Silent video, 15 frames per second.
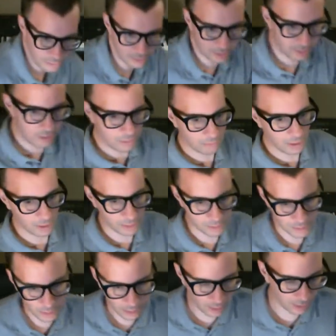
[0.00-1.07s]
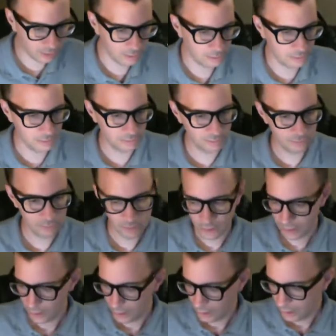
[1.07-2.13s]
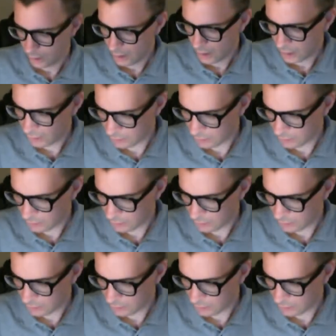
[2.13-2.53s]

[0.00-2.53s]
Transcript: hit my guitar. You